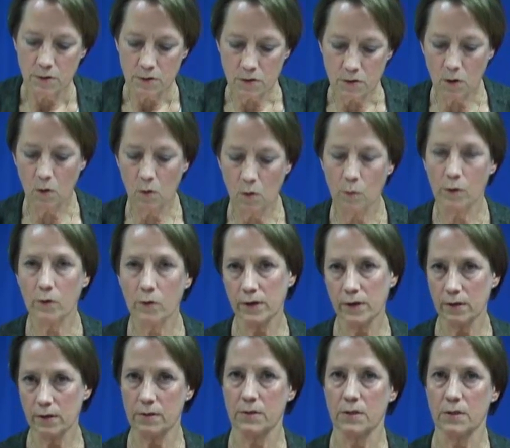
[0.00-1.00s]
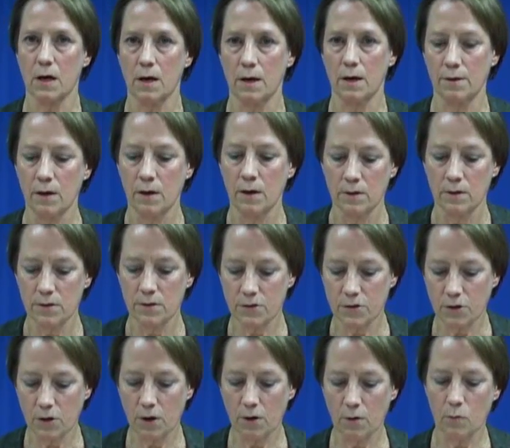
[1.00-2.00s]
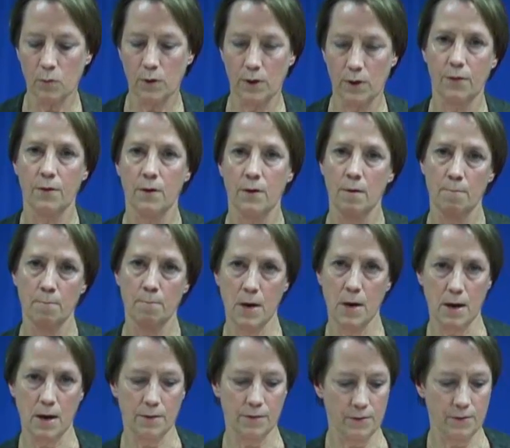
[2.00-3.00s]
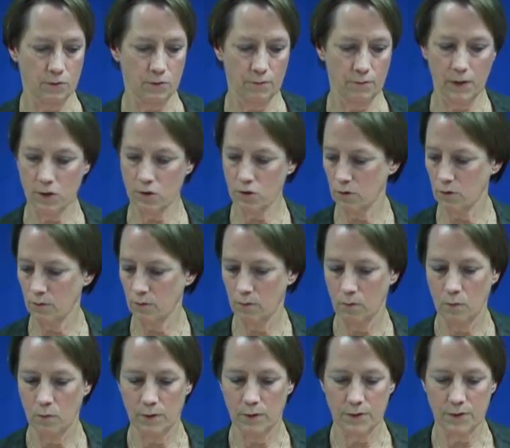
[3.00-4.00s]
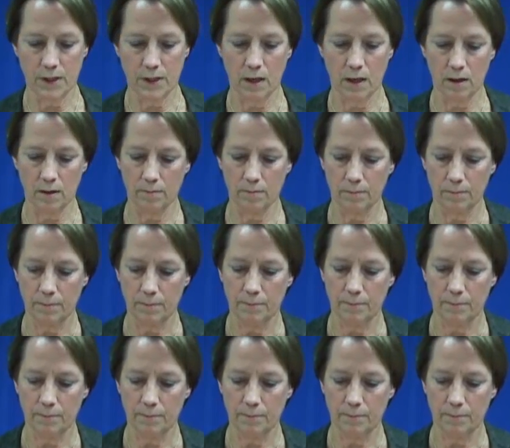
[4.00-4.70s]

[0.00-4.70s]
So we're going to decide to start with math intervention with Dan.